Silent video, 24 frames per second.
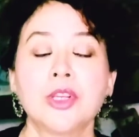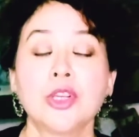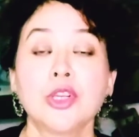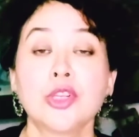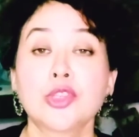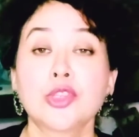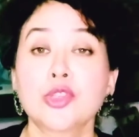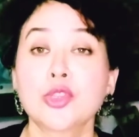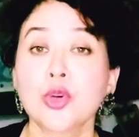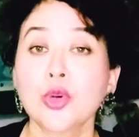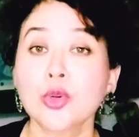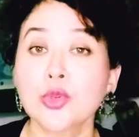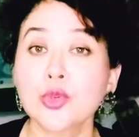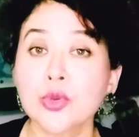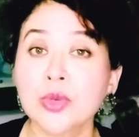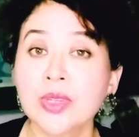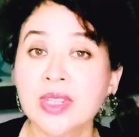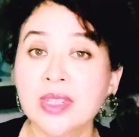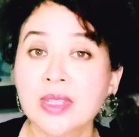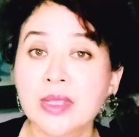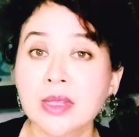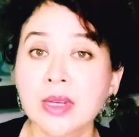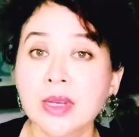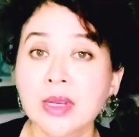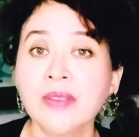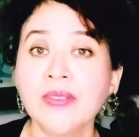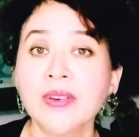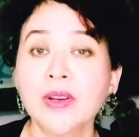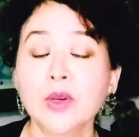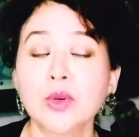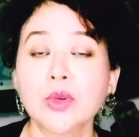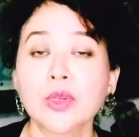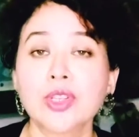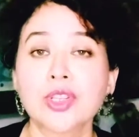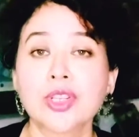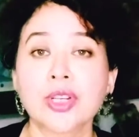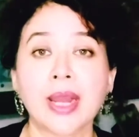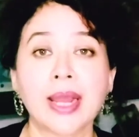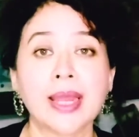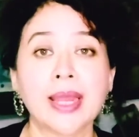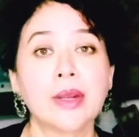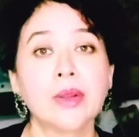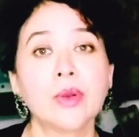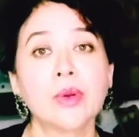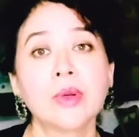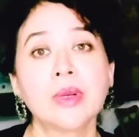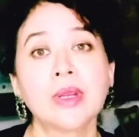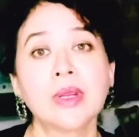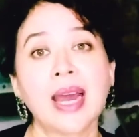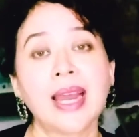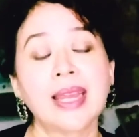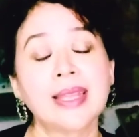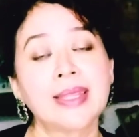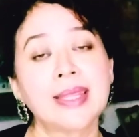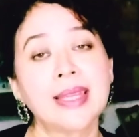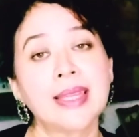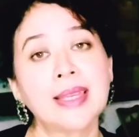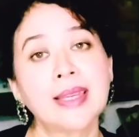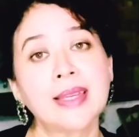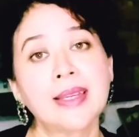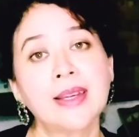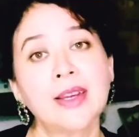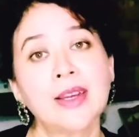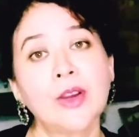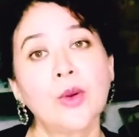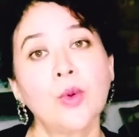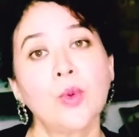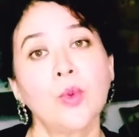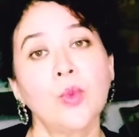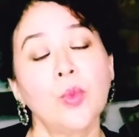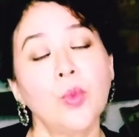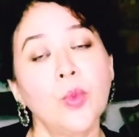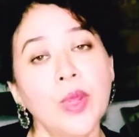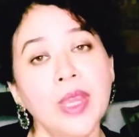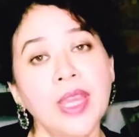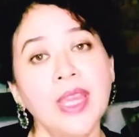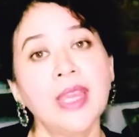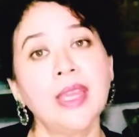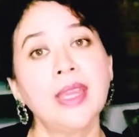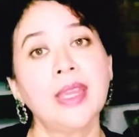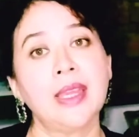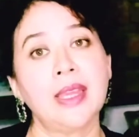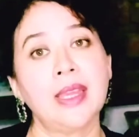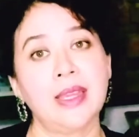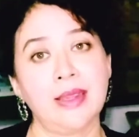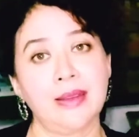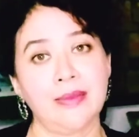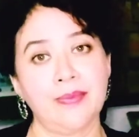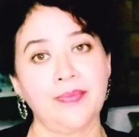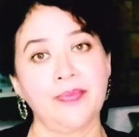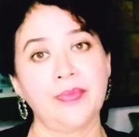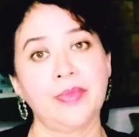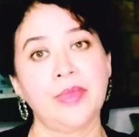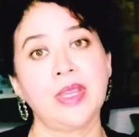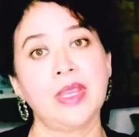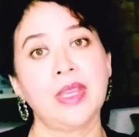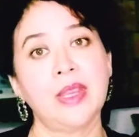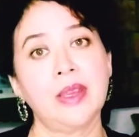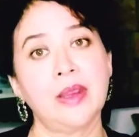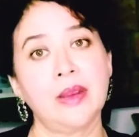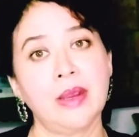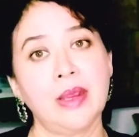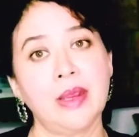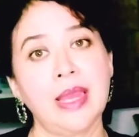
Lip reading: So to deserve a good childhood, I think we, the